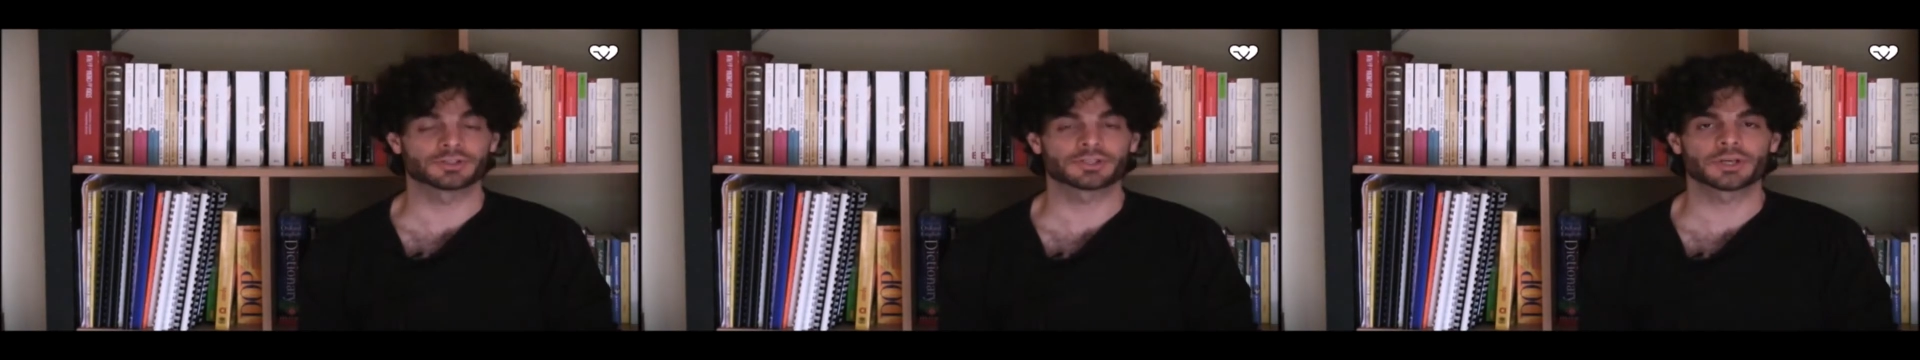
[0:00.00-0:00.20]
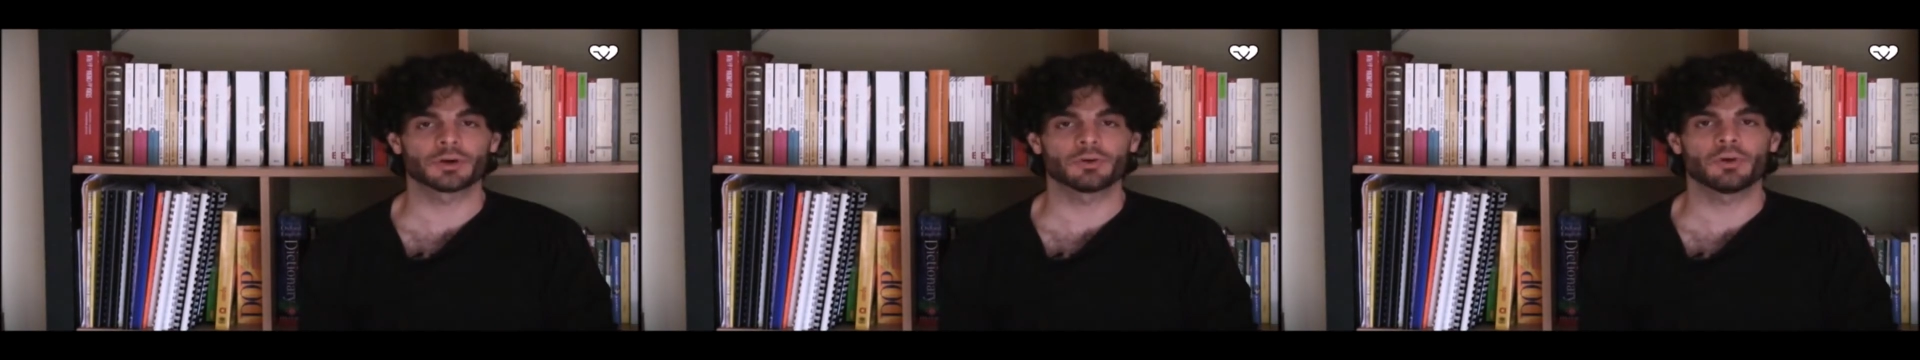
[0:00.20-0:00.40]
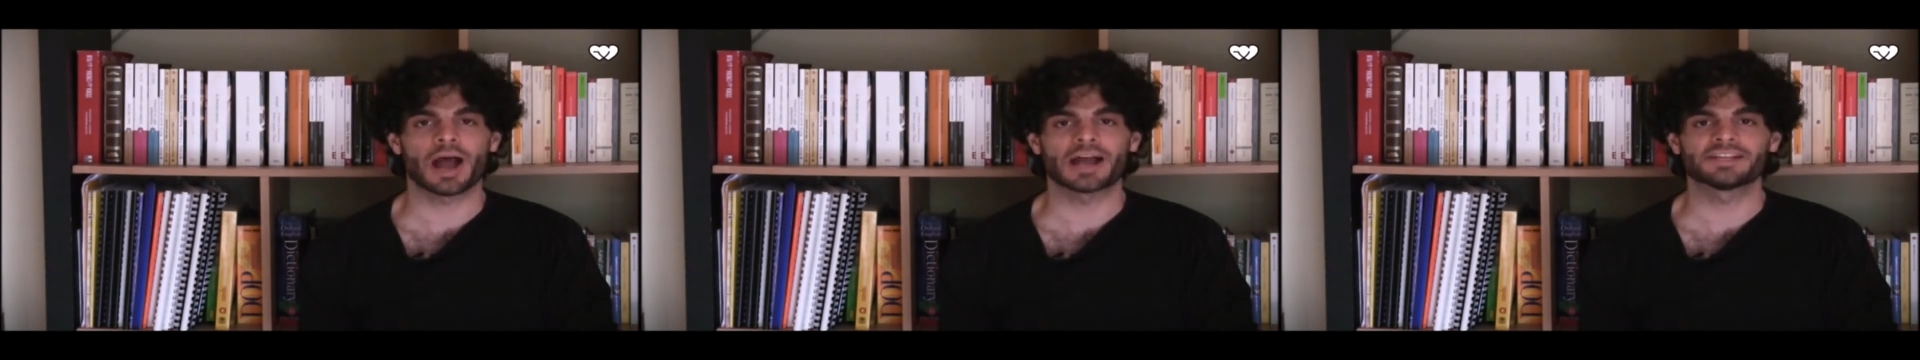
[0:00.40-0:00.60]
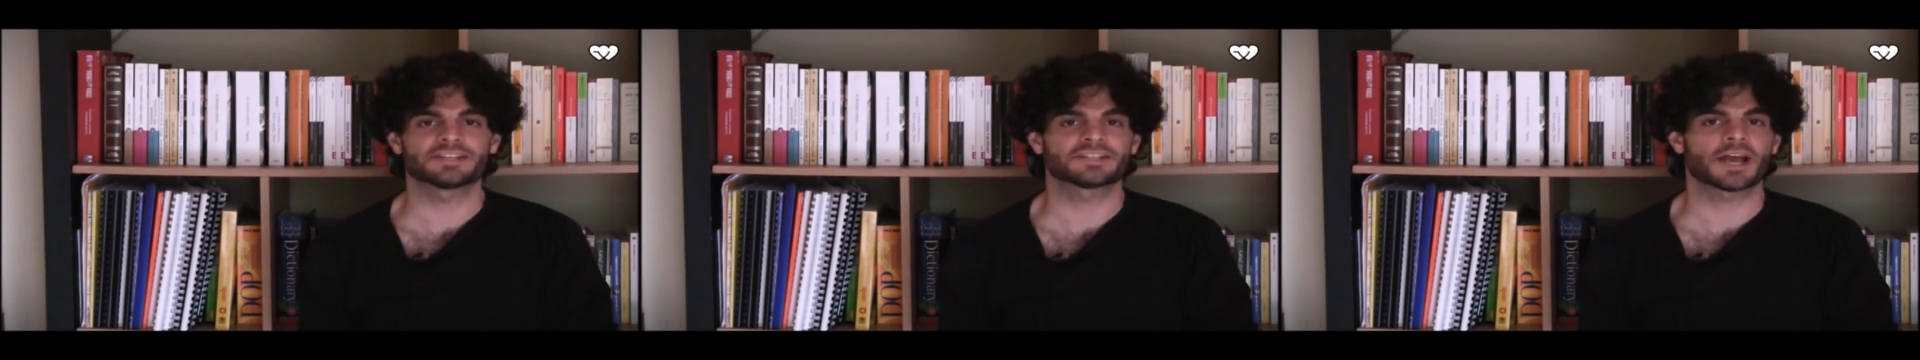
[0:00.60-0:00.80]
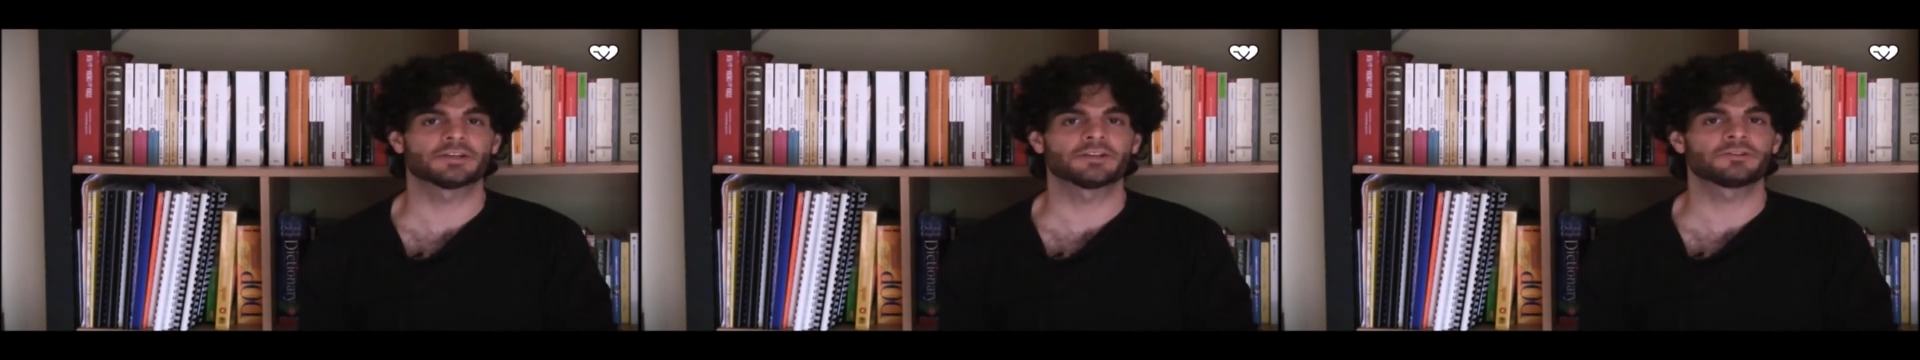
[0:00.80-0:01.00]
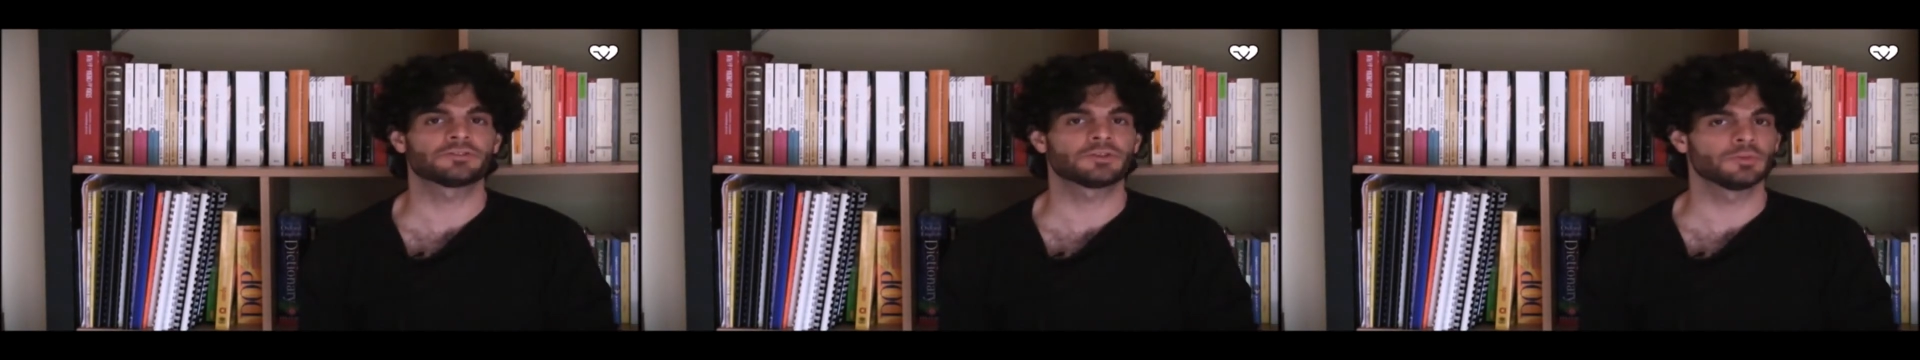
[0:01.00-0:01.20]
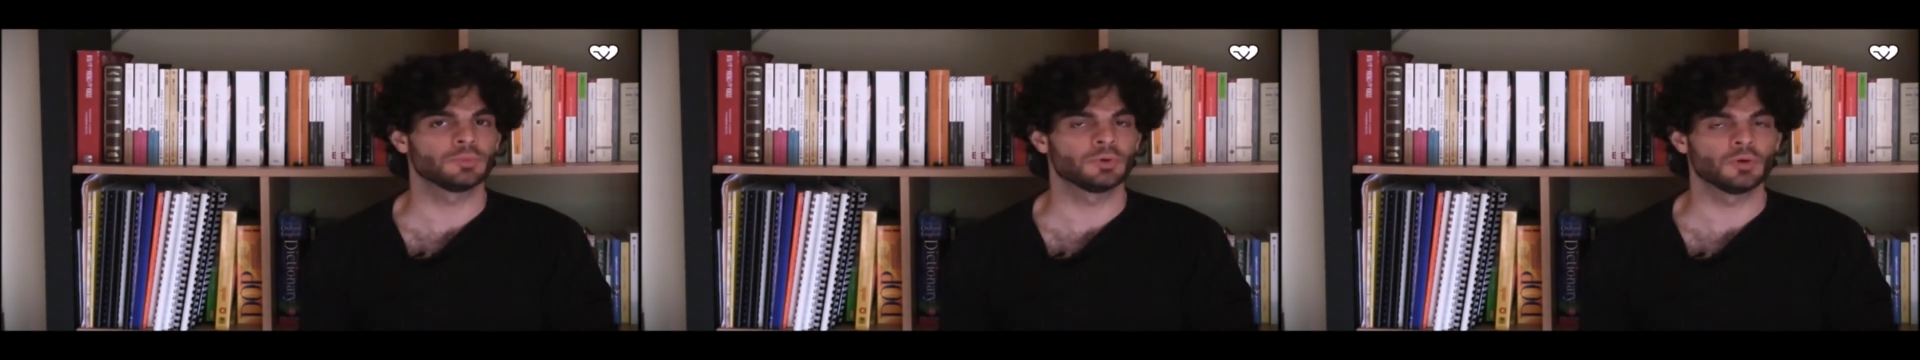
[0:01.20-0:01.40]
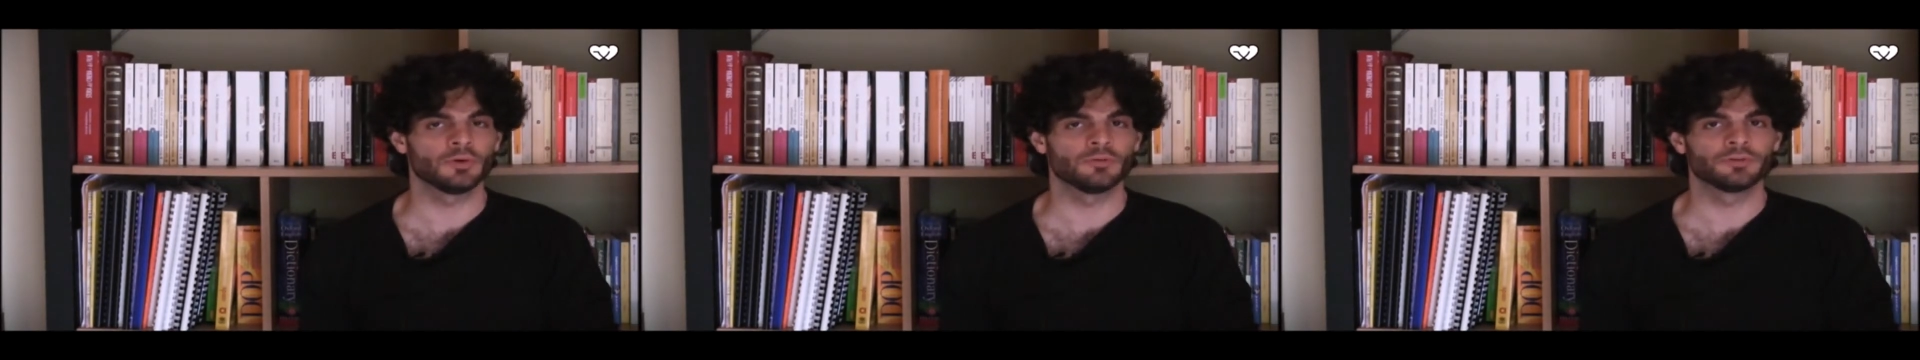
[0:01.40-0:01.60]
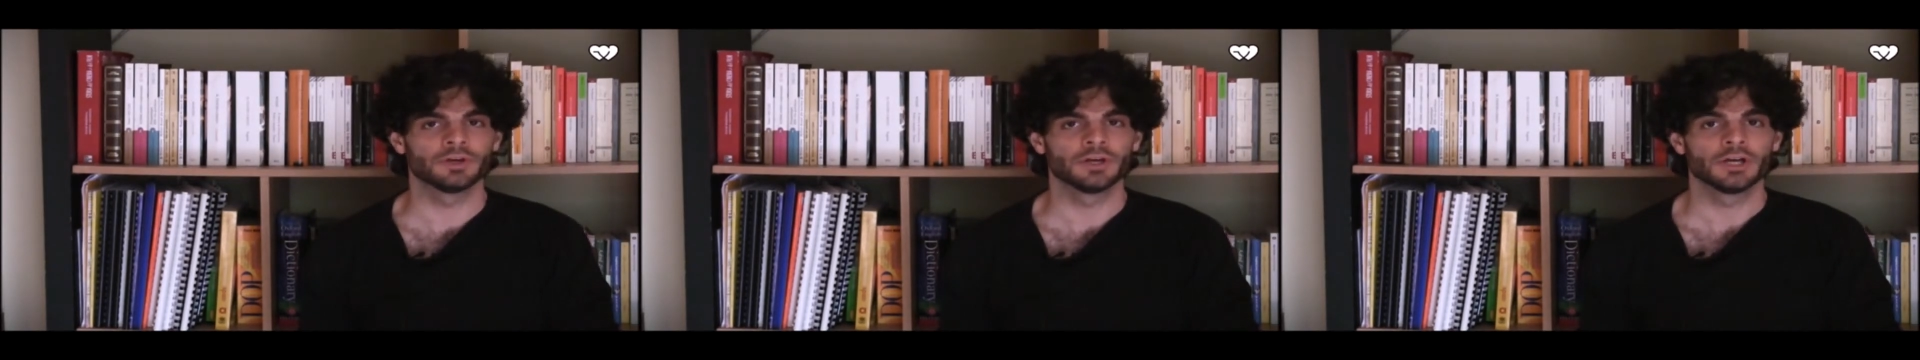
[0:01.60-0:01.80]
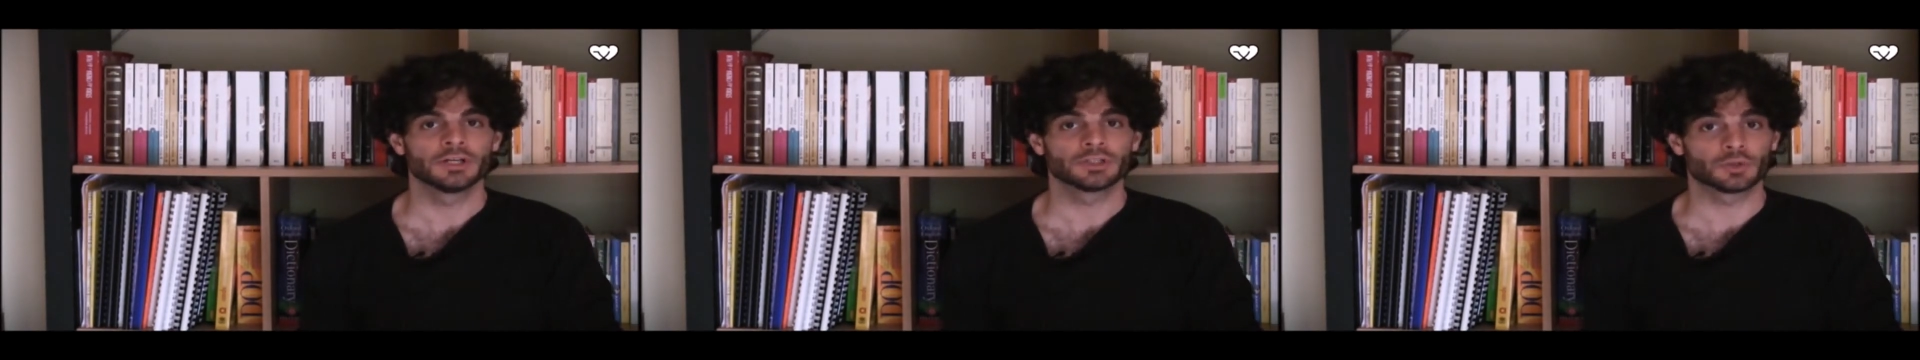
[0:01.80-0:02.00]
so I decided to move
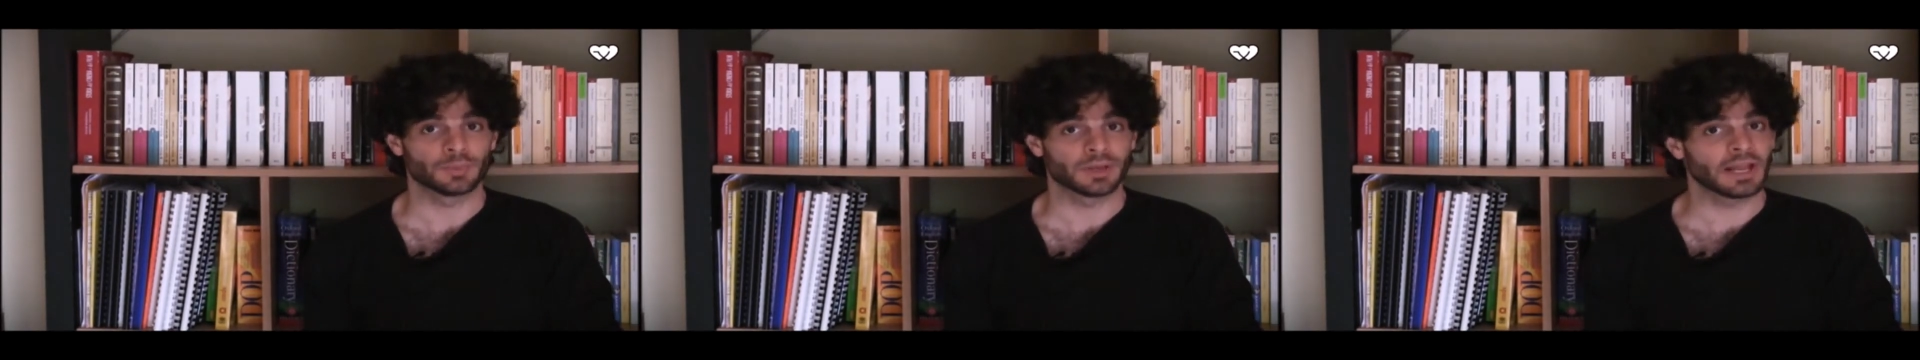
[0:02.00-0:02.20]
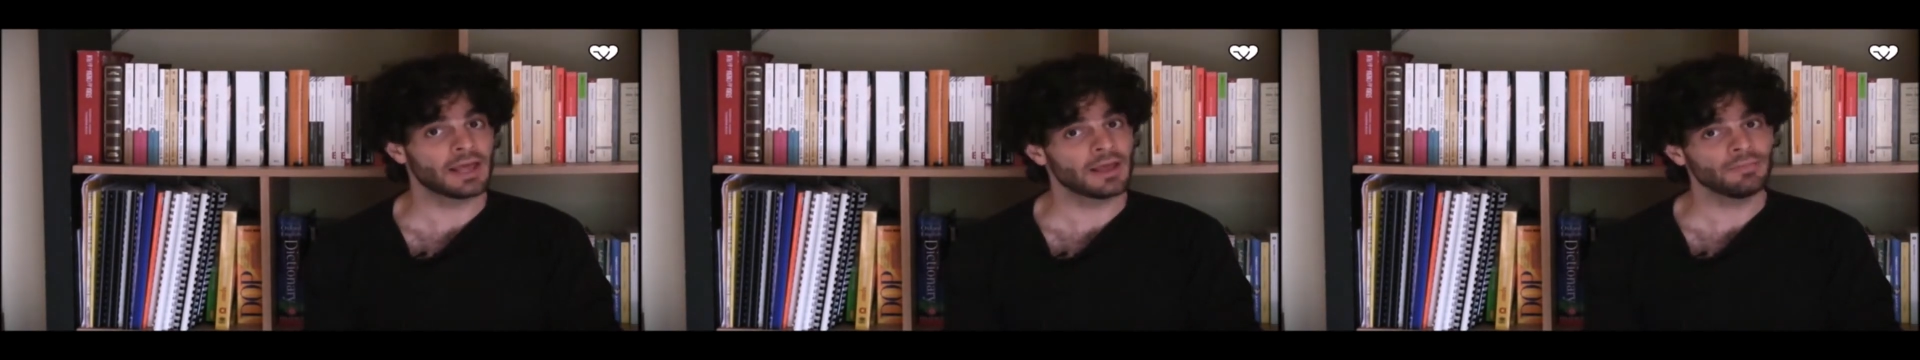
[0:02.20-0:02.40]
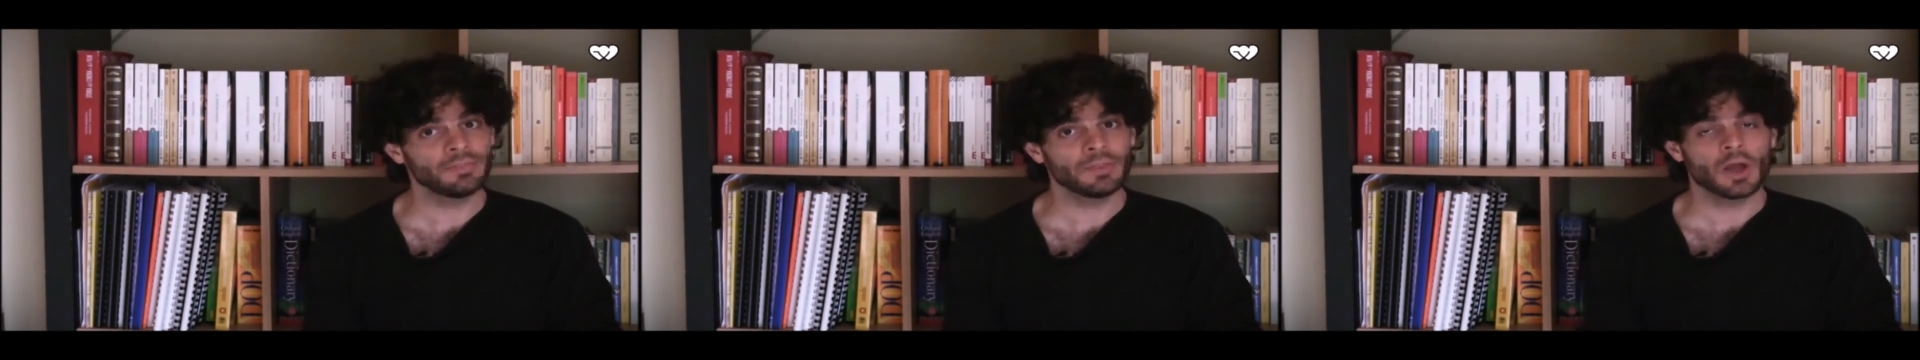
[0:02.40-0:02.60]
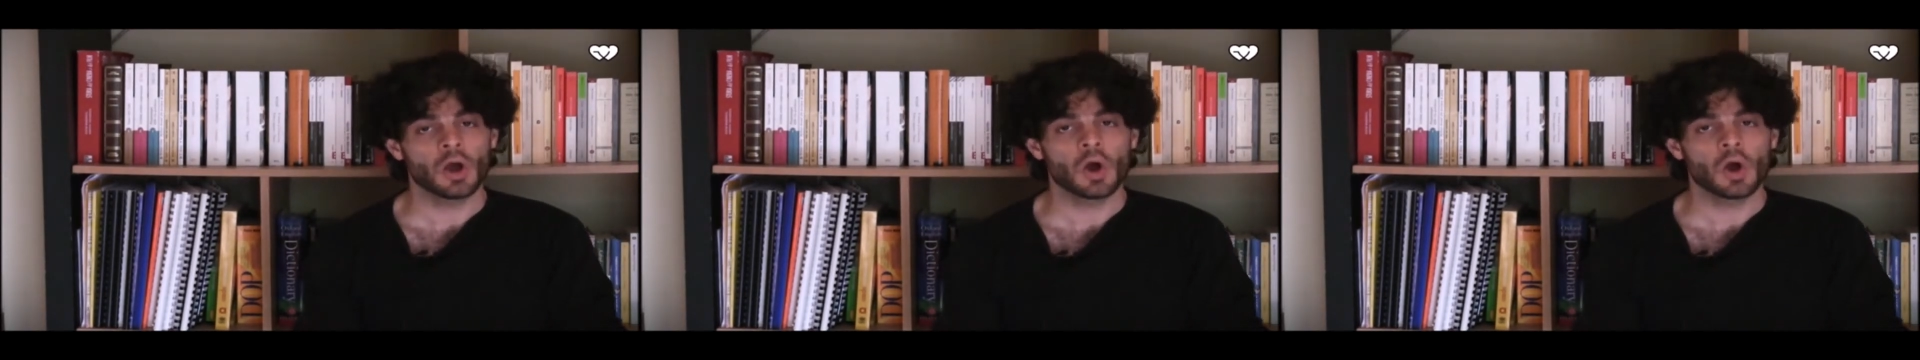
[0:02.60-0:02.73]
to Milan,